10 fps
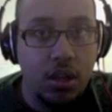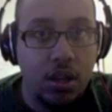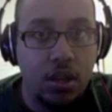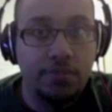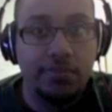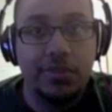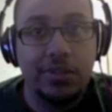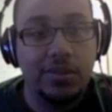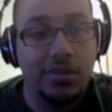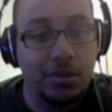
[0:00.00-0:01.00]
Oh,
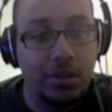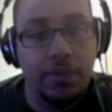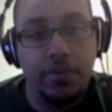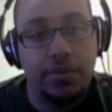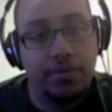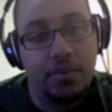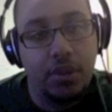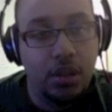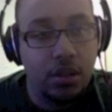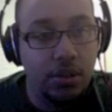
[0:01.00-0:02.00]
yeah, well,
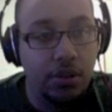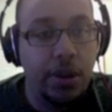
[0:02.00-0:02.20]
no